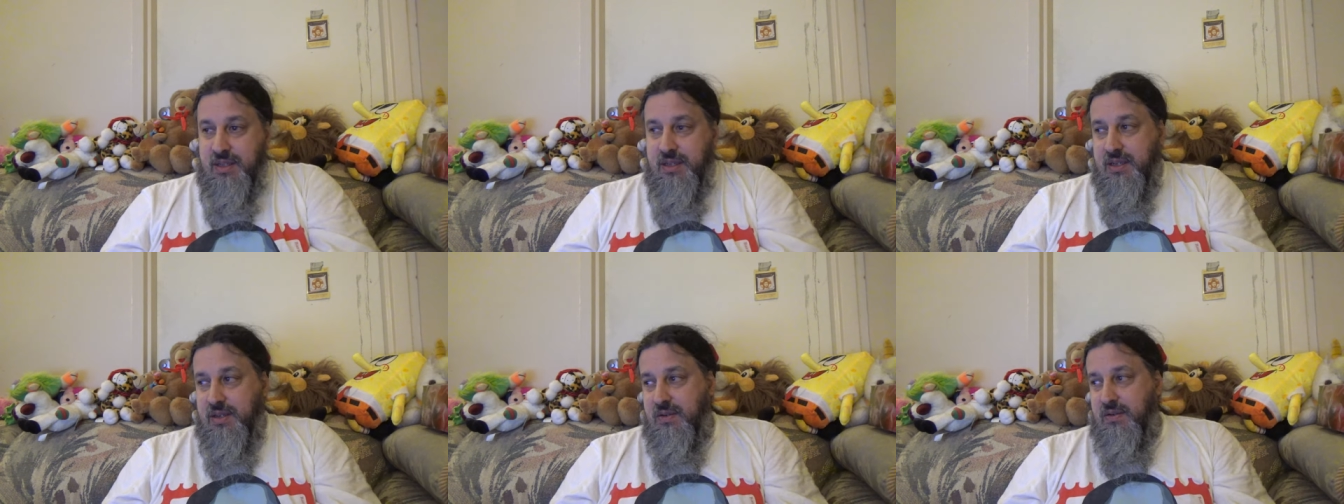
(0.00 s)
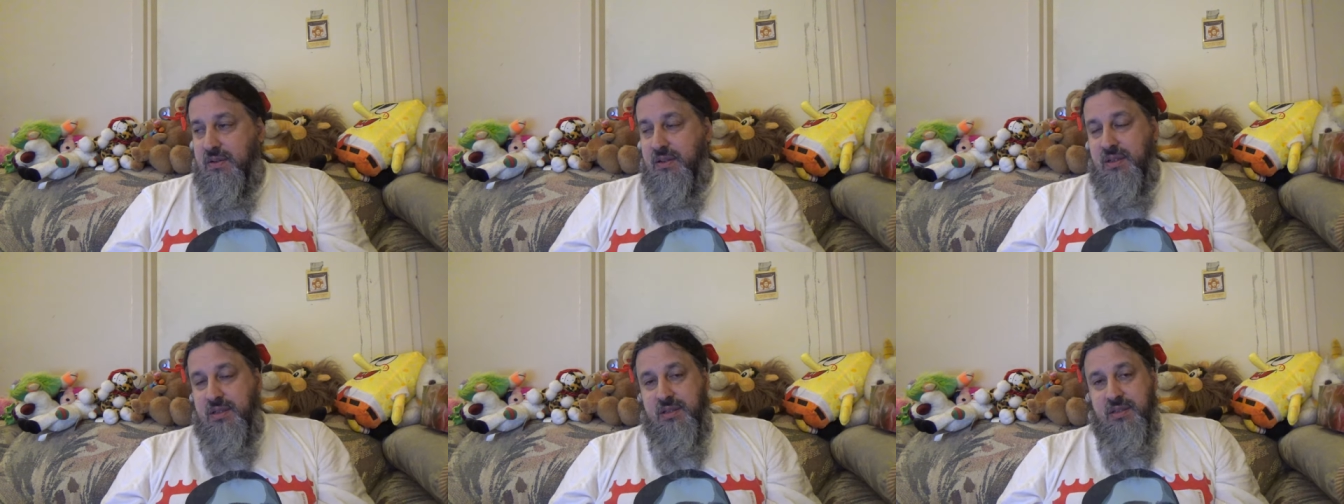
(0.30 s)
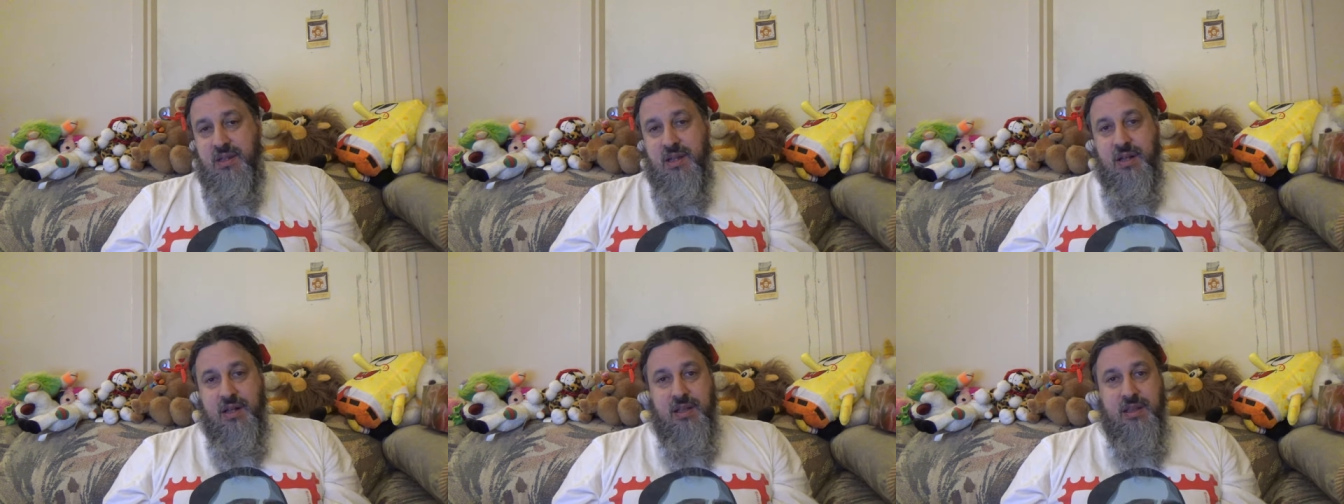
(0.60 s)
it's
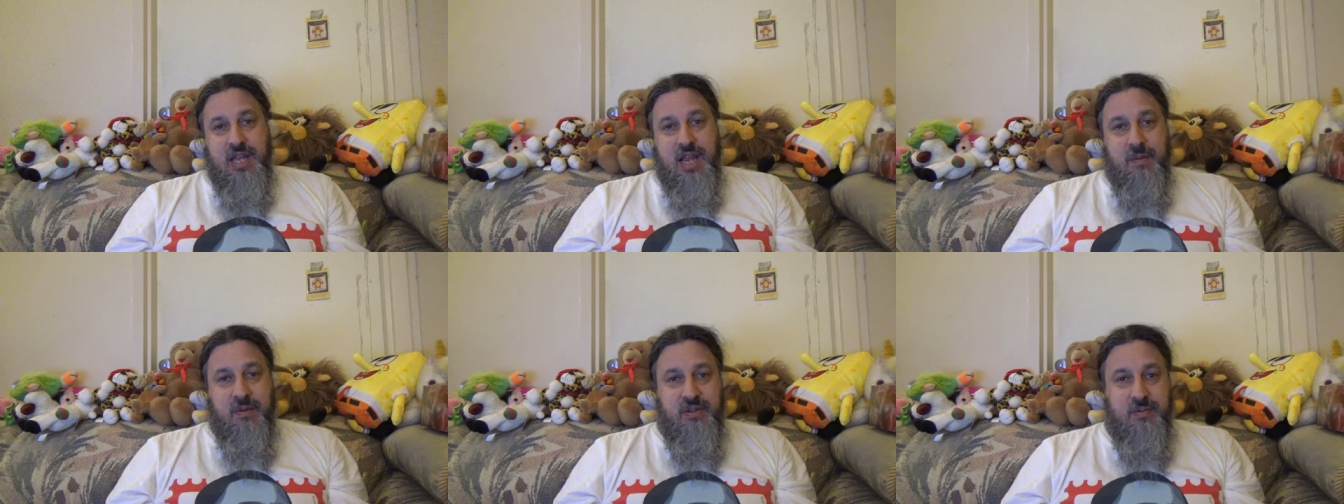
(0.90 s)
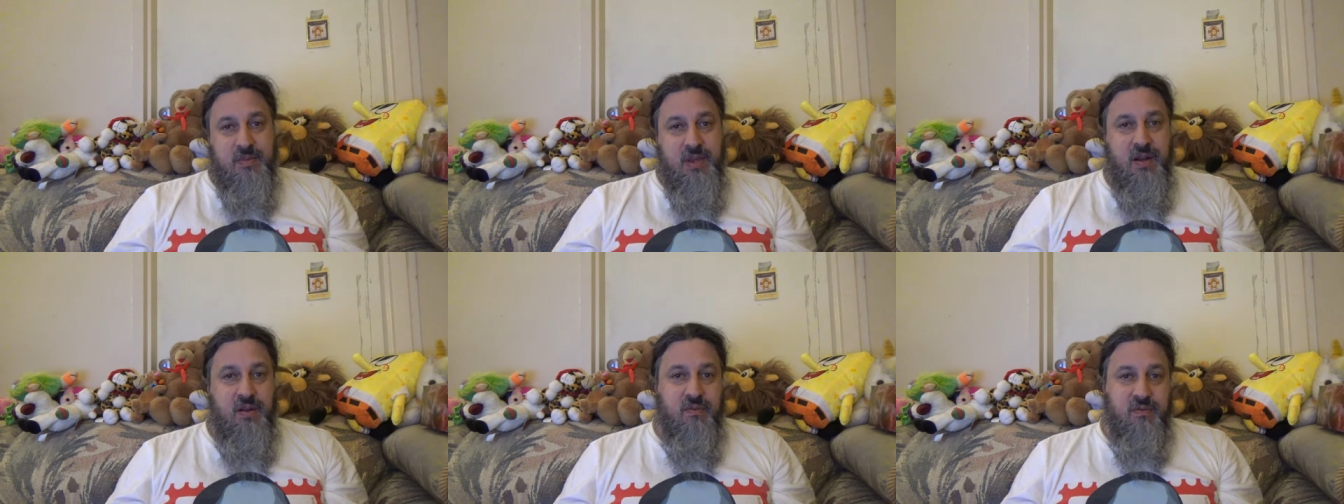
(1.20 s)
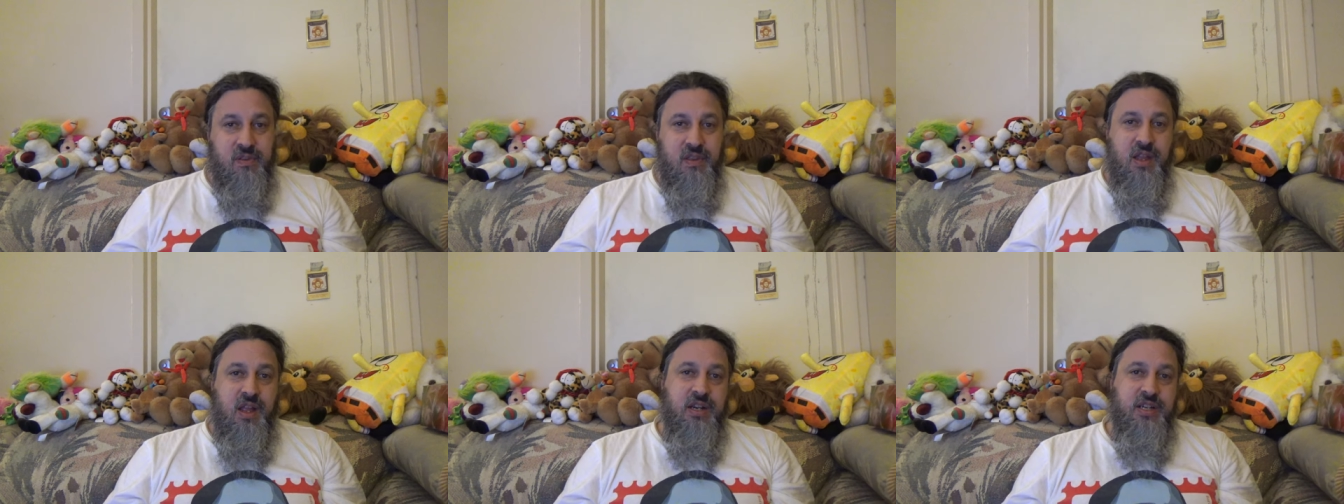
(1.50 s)
not glamorous. I'm
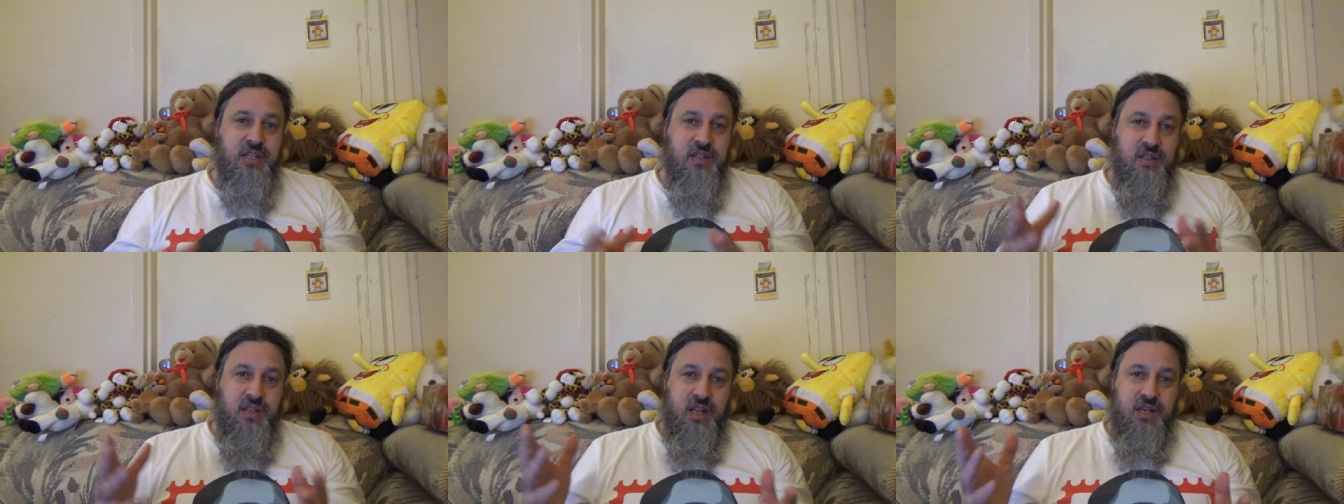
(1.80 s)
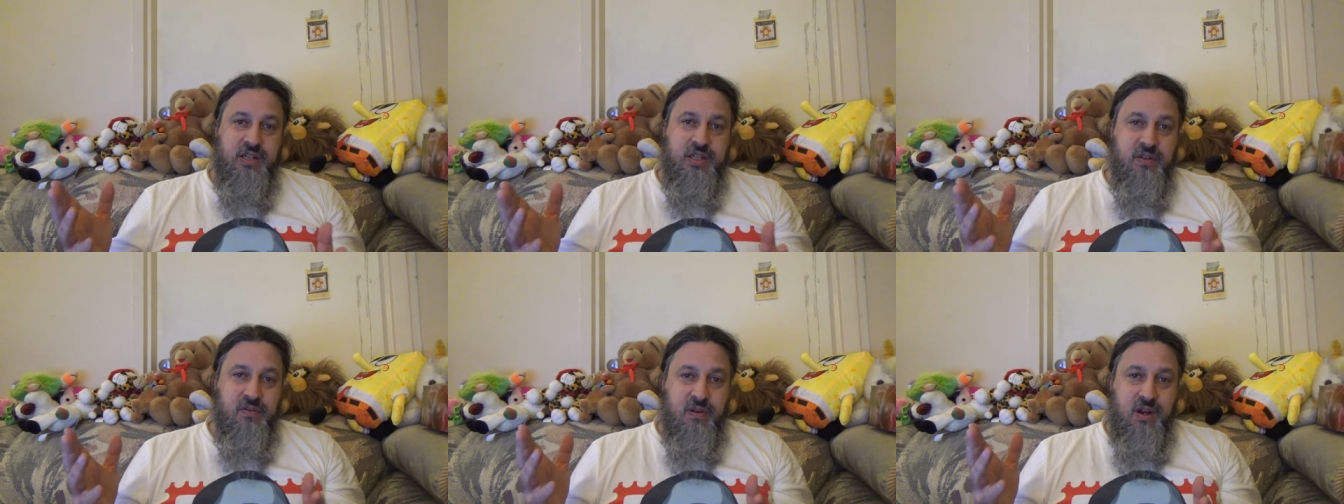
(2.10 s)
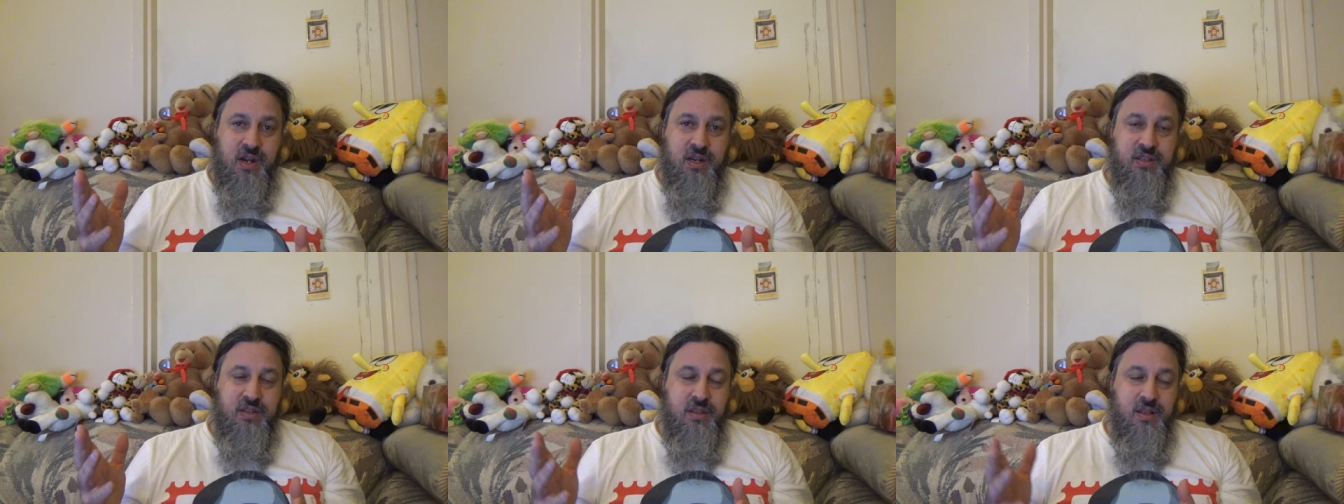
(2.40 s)
not launching
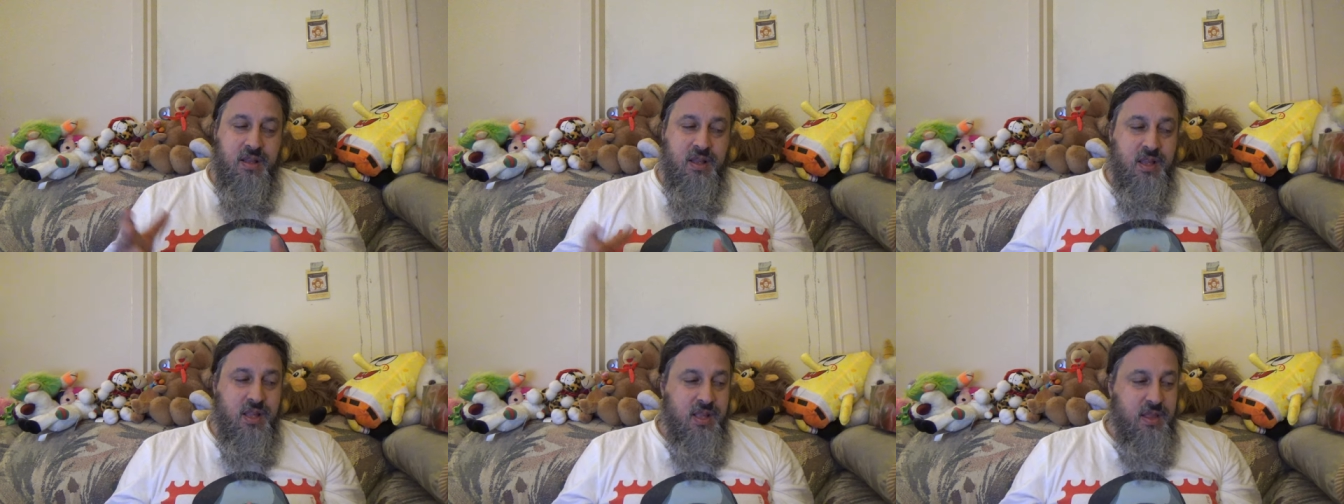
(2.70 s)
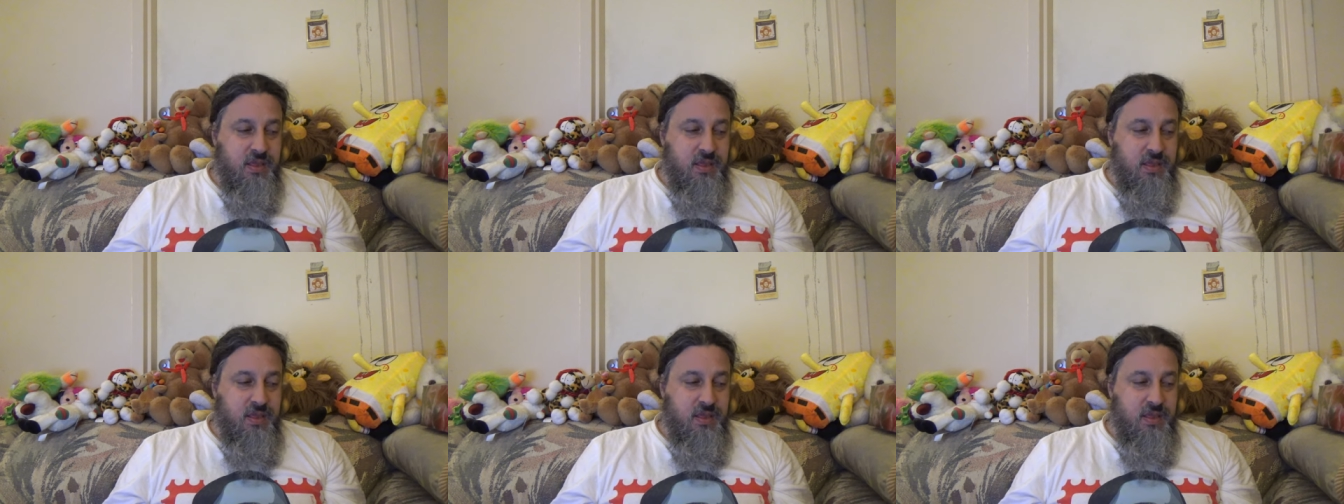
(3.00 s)
rockets at all.